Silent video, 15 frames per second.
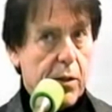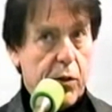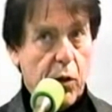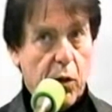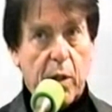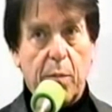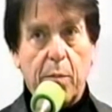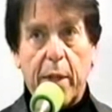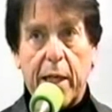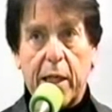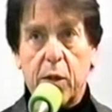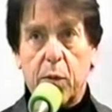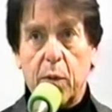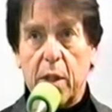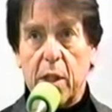Jordan
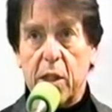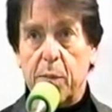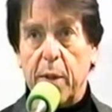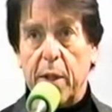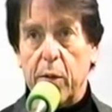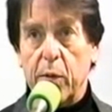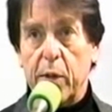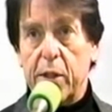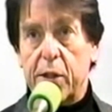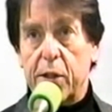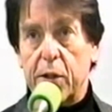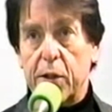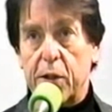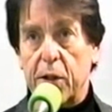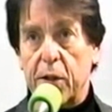Maxwell has been a
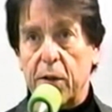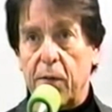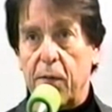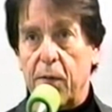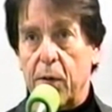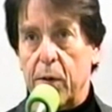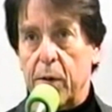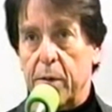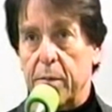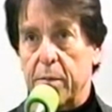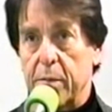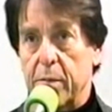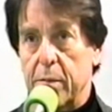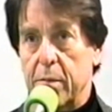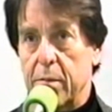researcher for,
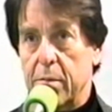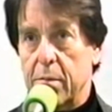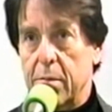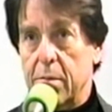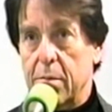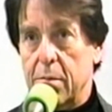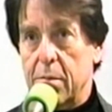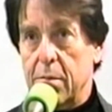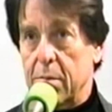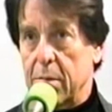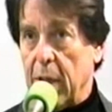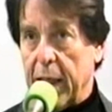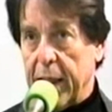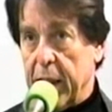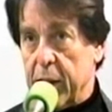
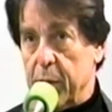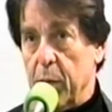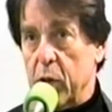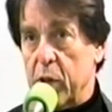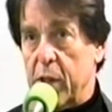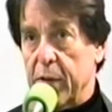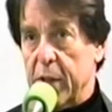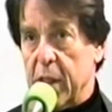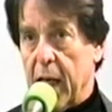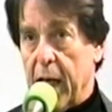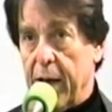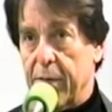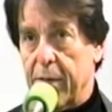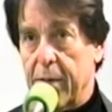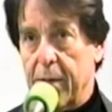I guess, most of his
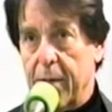life.